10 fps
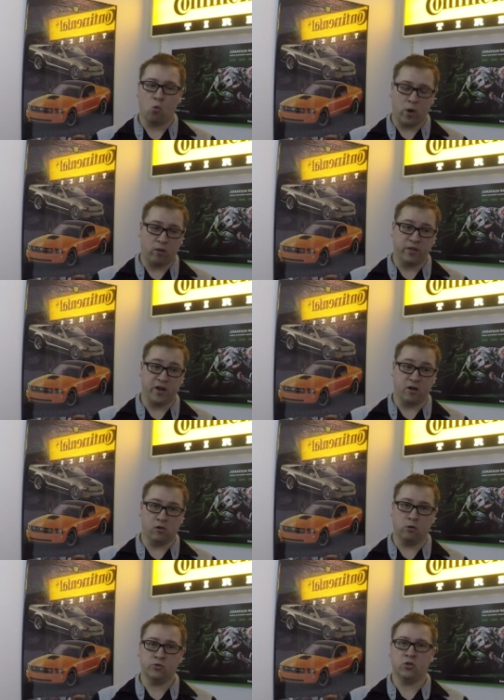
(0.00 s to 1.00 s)
Well, in a
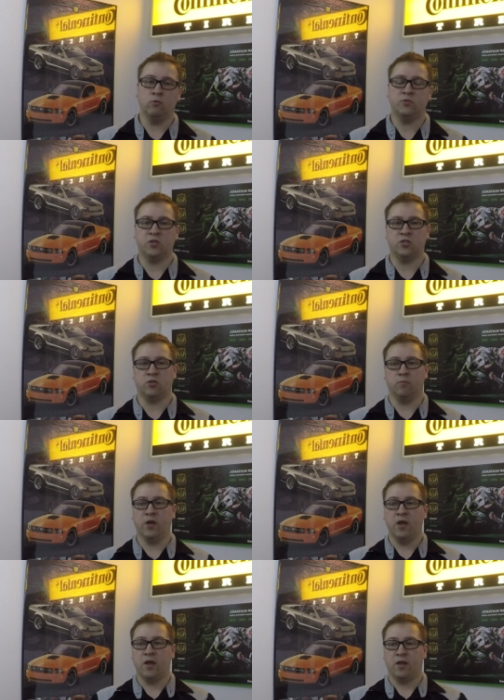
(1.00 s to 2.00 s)
closed loop system,
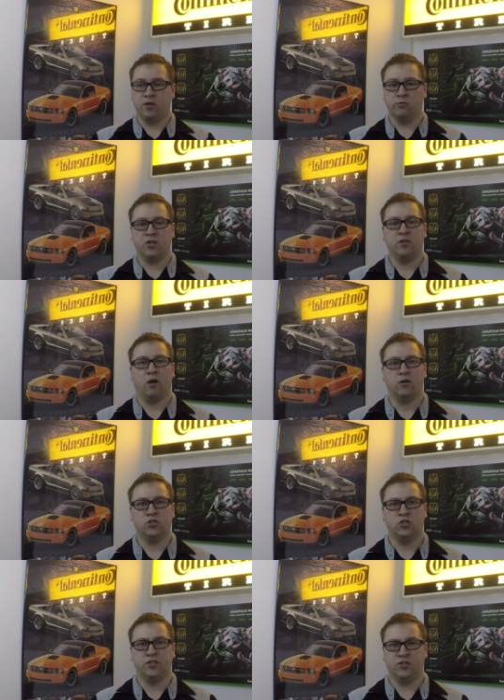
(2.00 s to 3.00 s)
using the
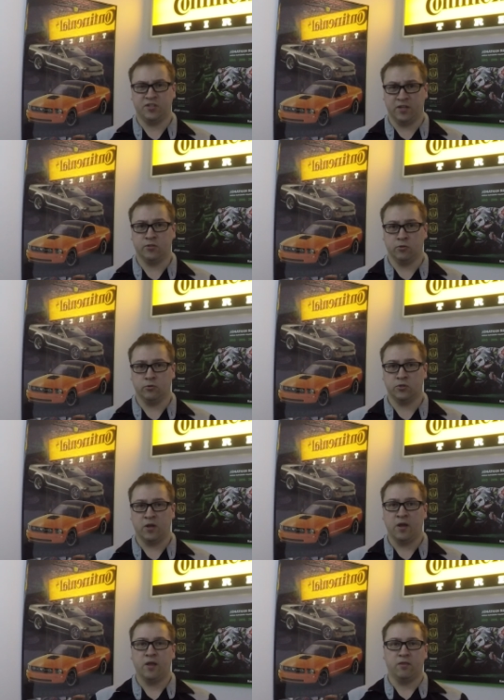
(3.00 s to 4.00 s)
oxygen sensors,
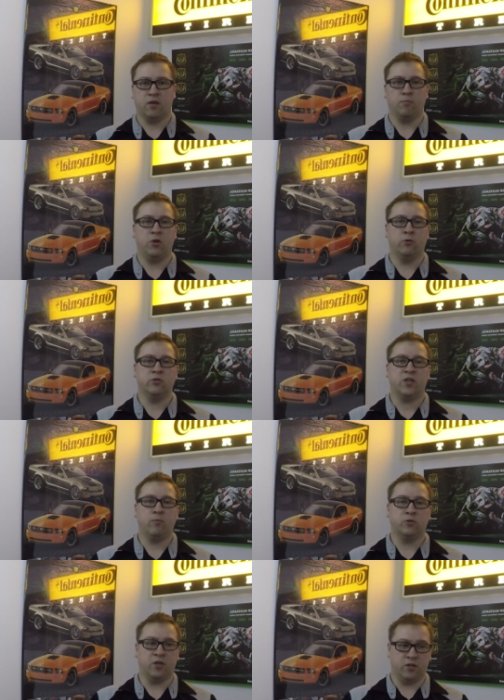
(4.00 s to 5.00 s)
the computer is
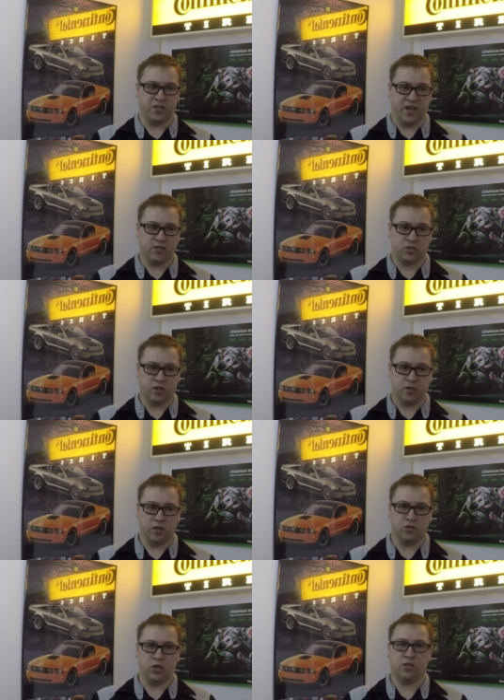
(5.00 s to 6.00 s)
able to test,
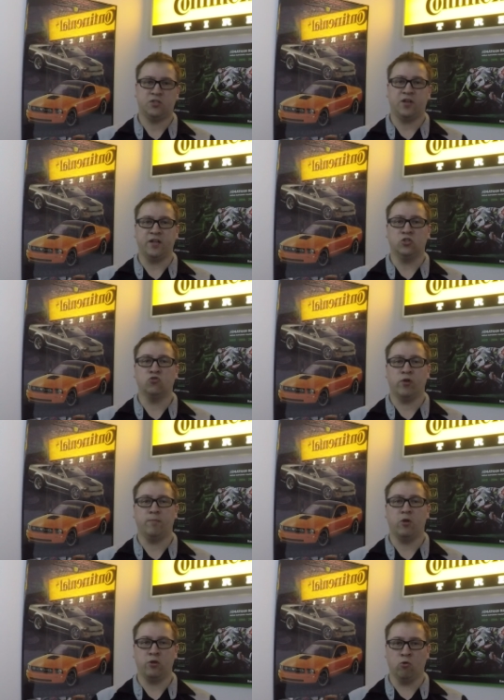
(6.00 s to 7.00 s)
adjust, and
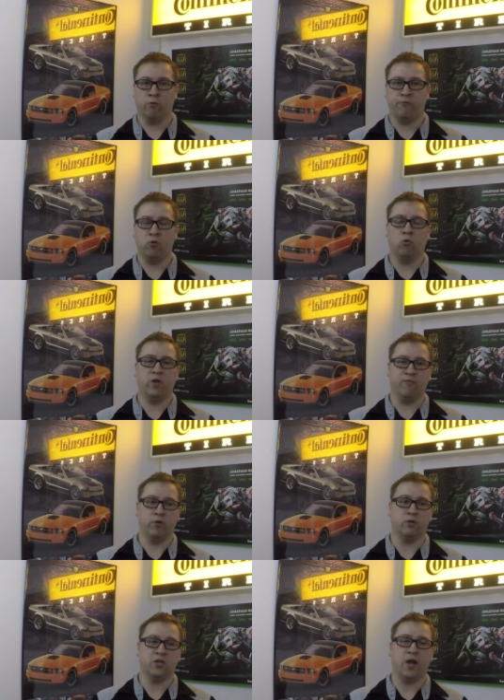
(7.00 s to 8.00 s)
trim your fuel in
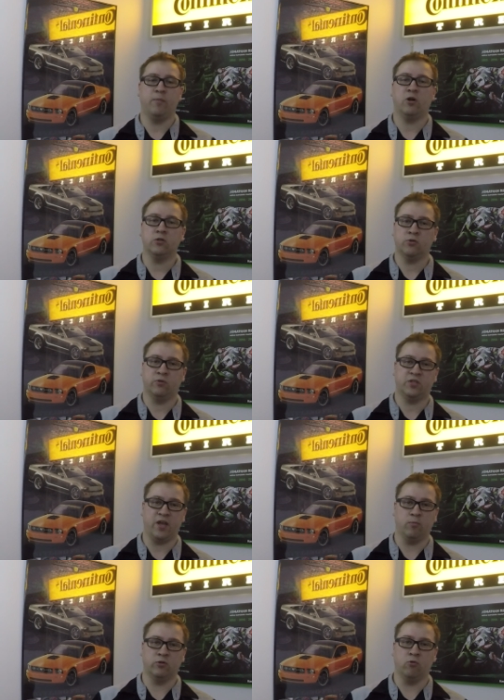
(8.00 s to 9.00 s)
real time. It also is
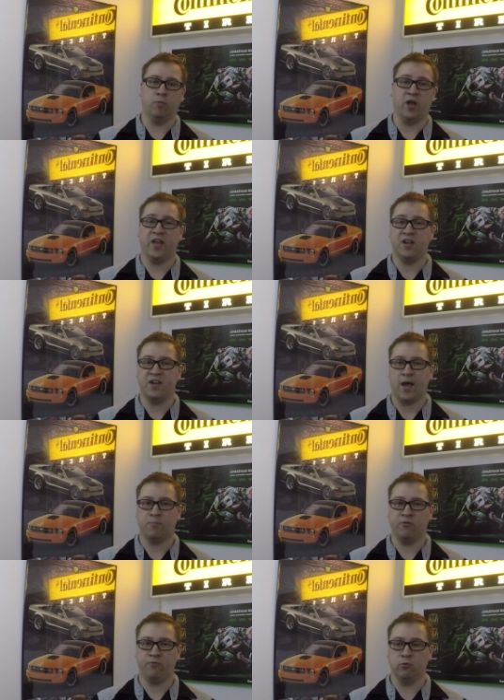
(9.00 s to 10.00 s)
able to apply
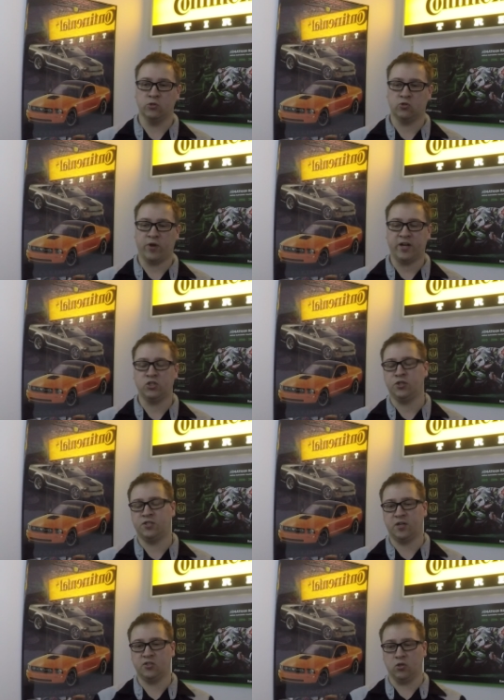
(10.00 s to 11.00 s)
adaptive fuel
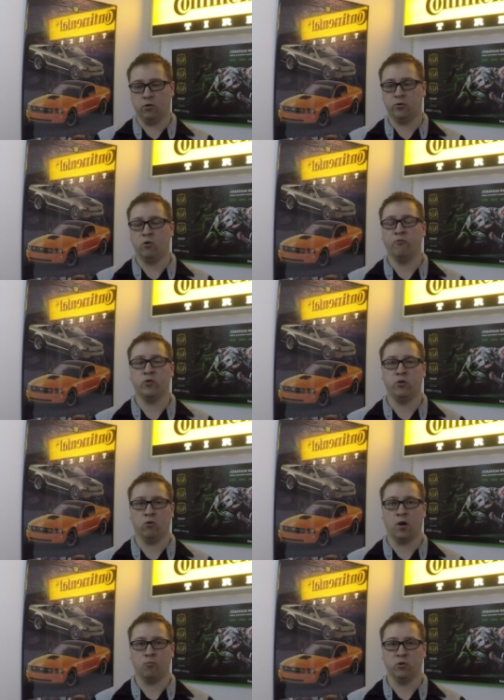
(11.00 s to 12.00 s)
strategies that it's learned over
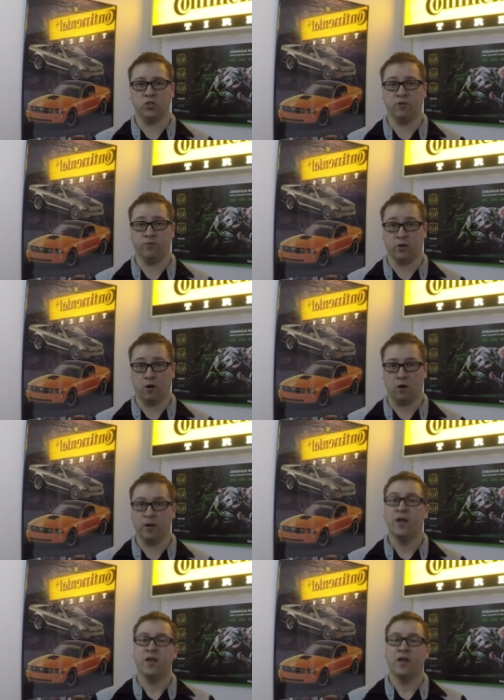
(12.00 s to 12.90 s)
your operation of the car.